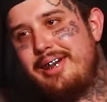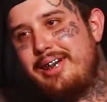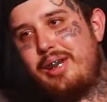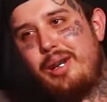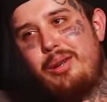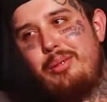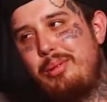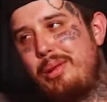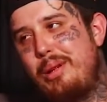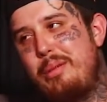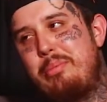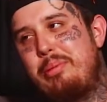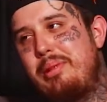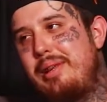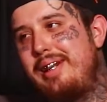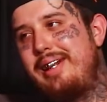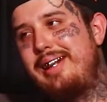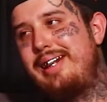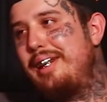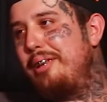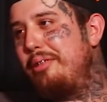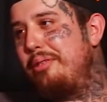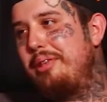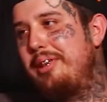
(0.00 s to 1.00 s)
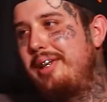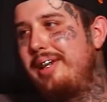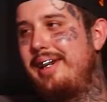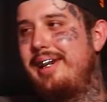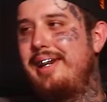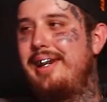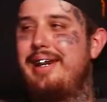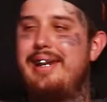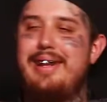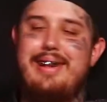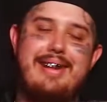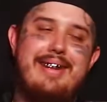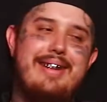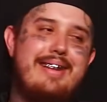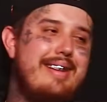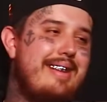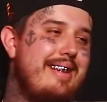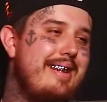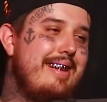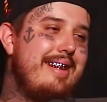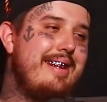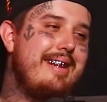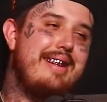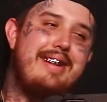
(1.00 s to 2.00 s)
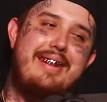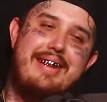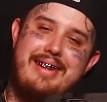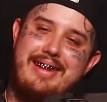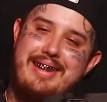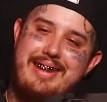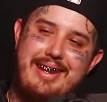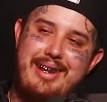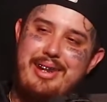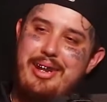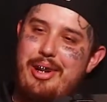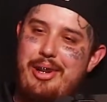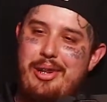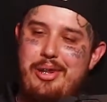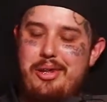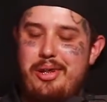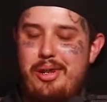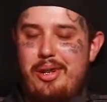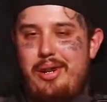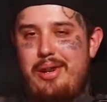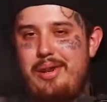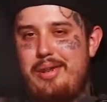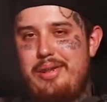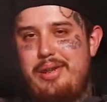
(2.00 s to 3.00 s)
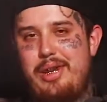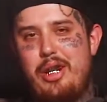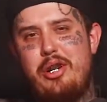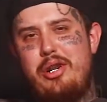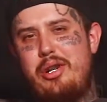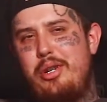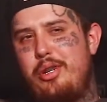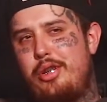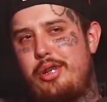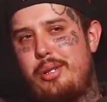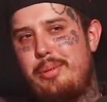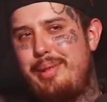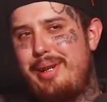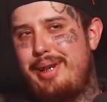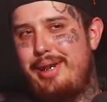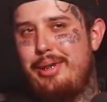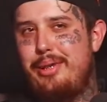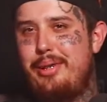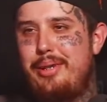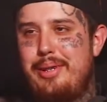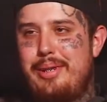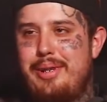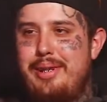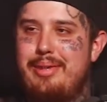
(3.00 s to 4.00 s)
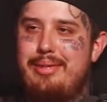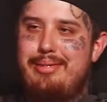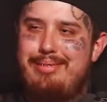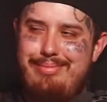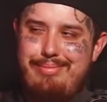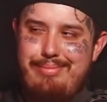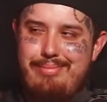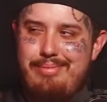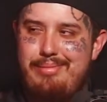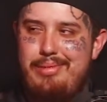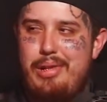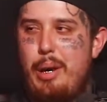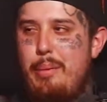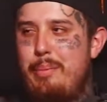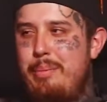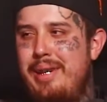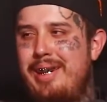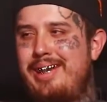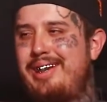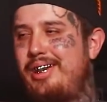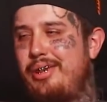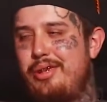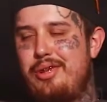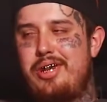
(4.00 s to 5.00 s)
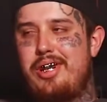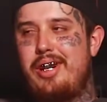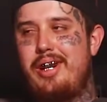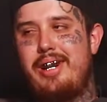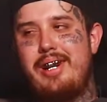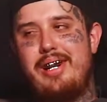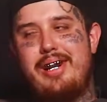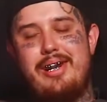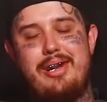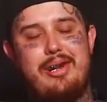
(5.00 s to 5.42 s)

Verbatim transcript: something completely different, and mm-hmm. you know, so they're used to me doing a mix of shit.